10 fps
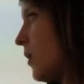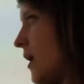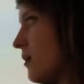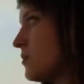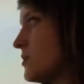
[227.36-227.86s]

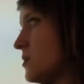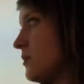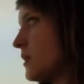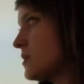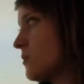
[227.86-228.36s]
y equals
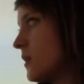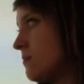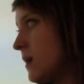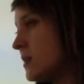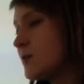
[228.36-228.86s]
2x
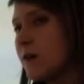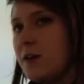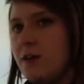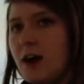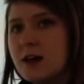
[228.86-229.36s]
squared minus
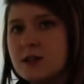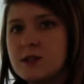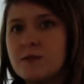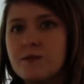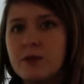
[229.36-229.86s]

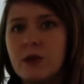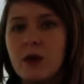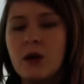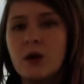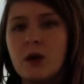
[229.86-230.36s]
5x?
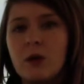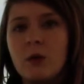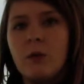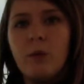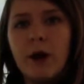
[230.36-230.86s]

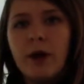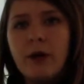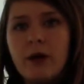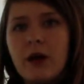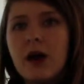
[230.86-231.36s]

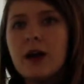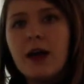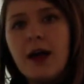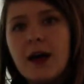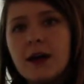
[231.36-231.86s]
Well,
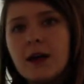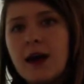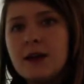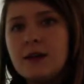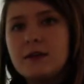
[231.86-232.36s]
again,
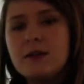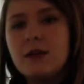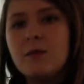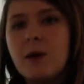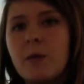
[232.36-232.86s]
I need to
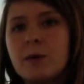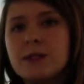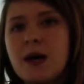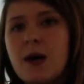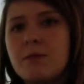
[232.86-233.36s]
think about
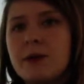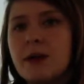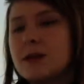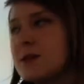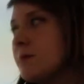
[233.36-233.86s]
what's
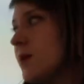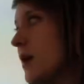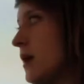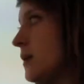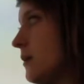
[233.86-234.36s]
happening as I'm
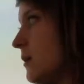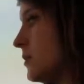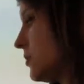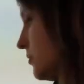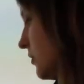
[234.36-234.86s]
plugging in
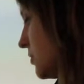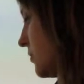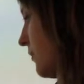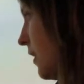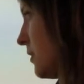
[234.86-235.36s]
larger and larger
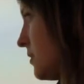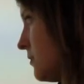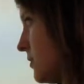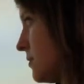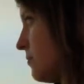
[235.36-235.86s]

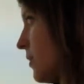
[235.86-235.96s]
values.